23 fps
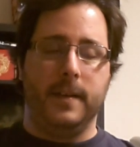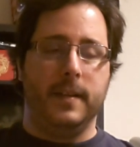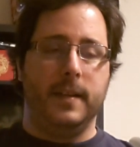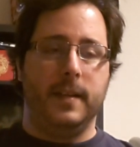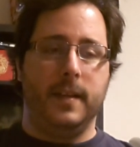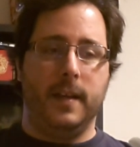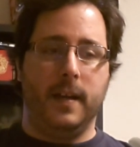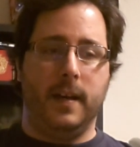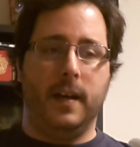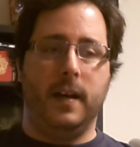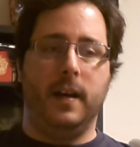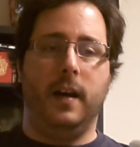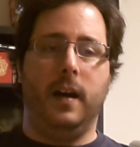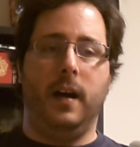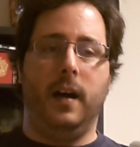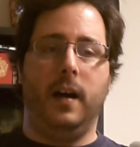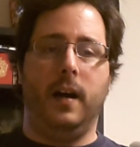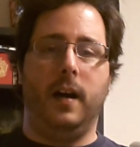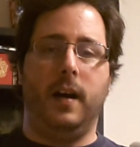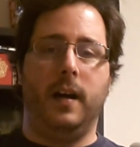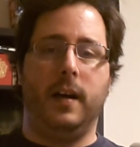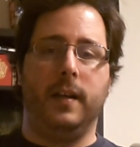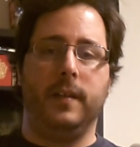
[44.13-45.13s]

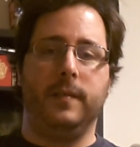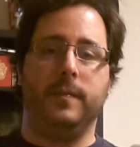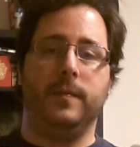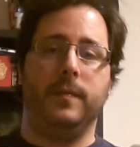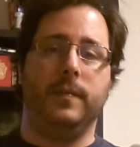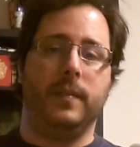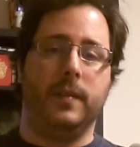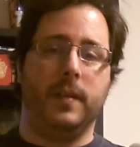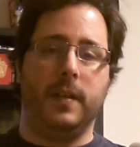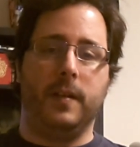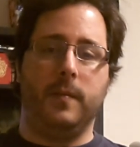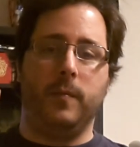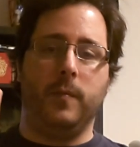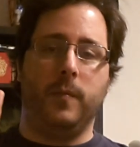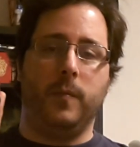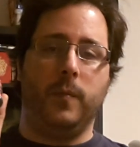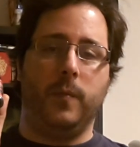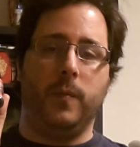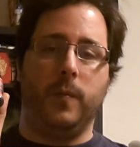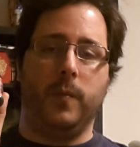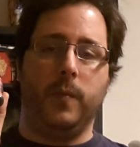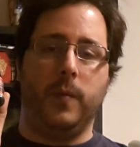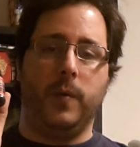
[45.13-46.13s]
Yeah,
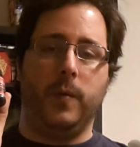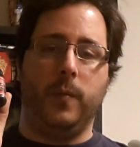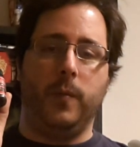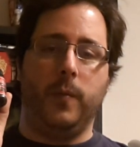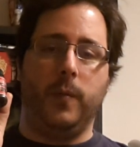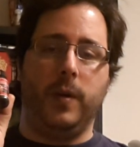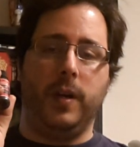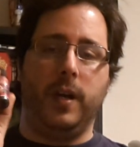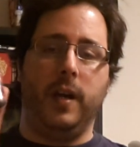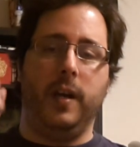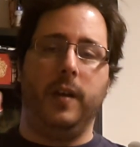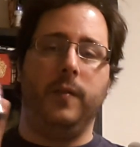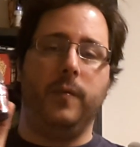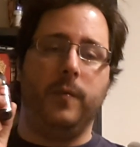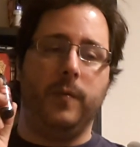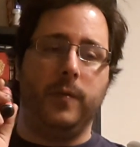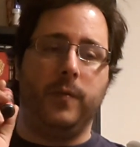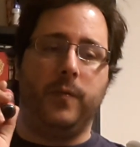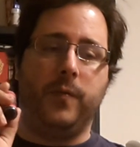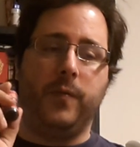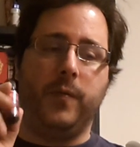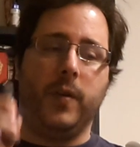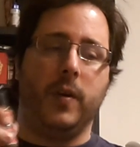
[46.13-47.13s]
when I
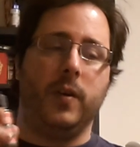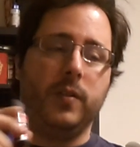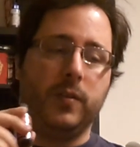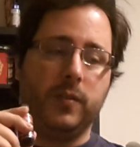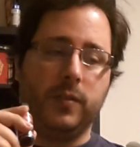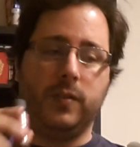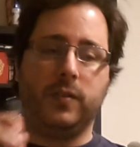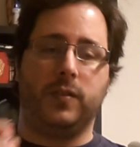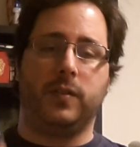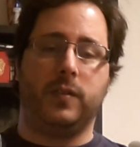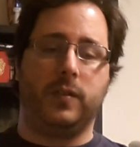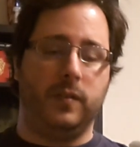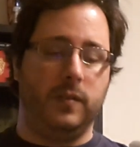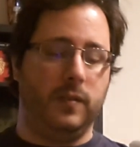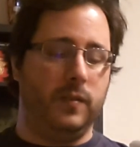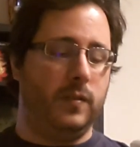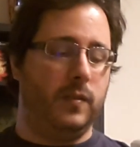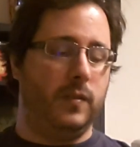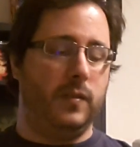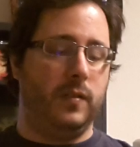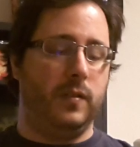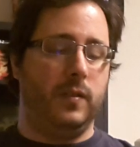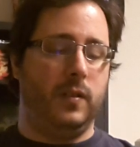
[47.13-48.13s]
first
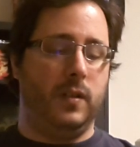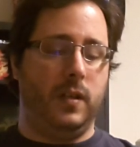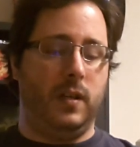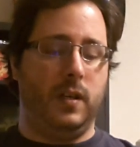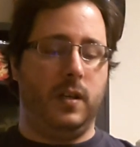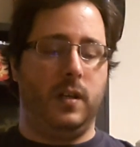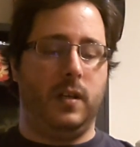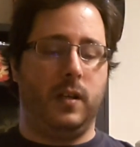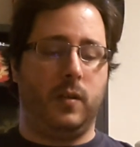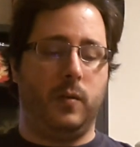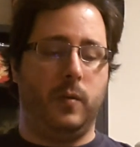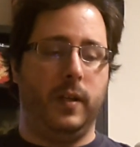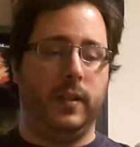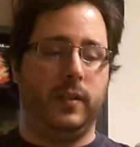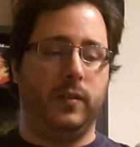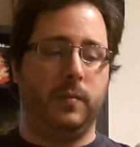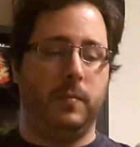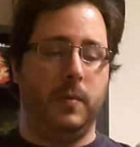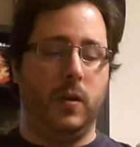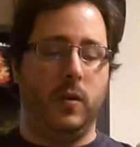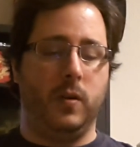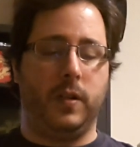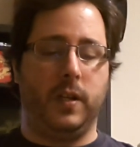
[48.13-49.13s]
quit
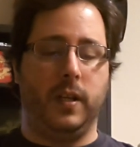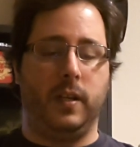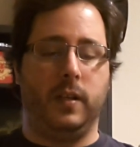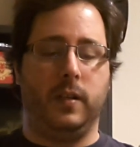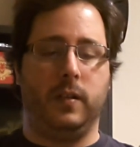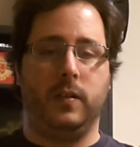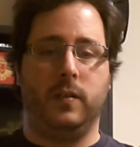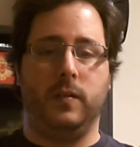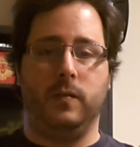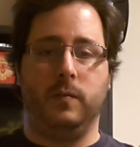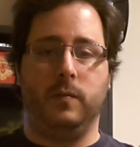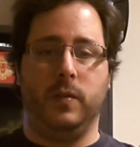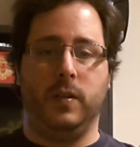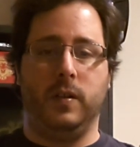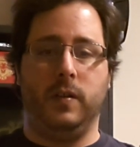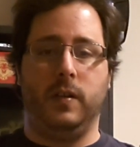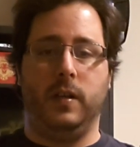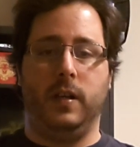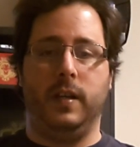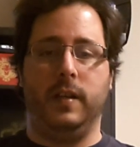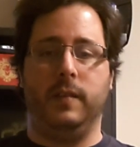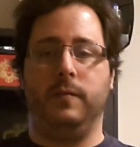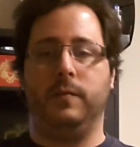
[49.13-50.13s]
smoking, when
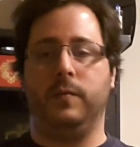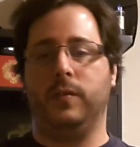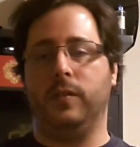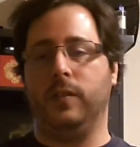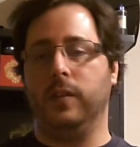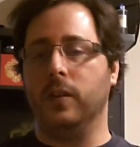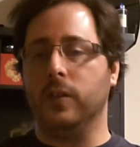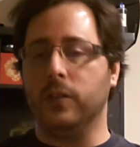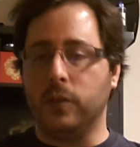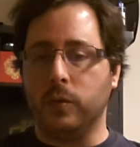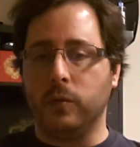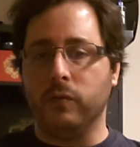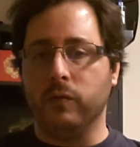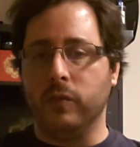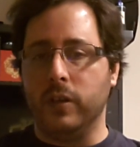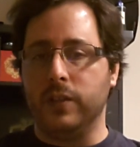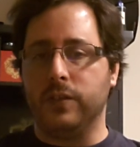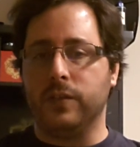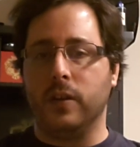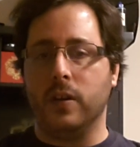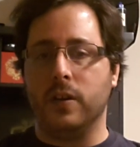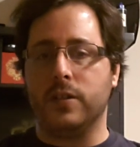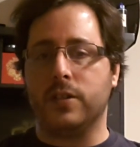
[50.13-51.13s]
I was doing
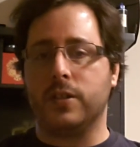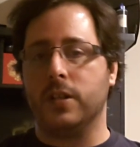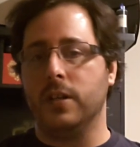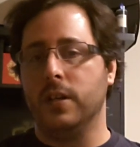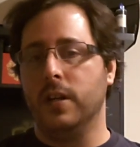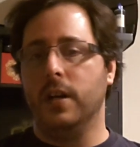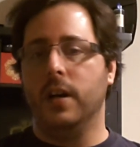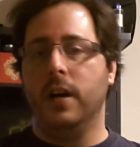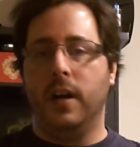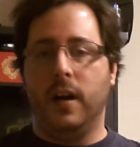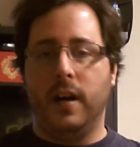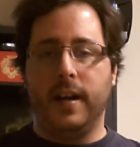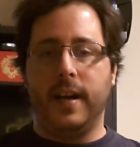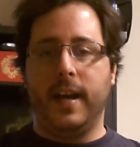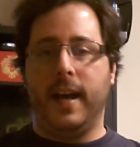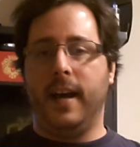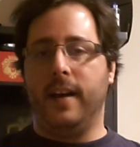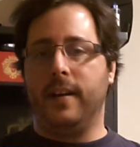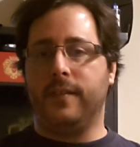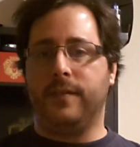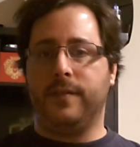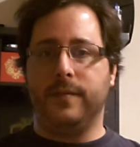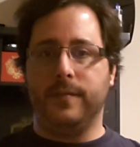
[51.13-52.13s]
research on
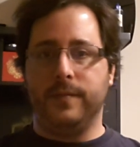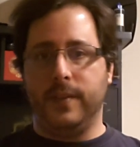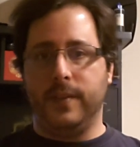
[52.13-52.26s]
how do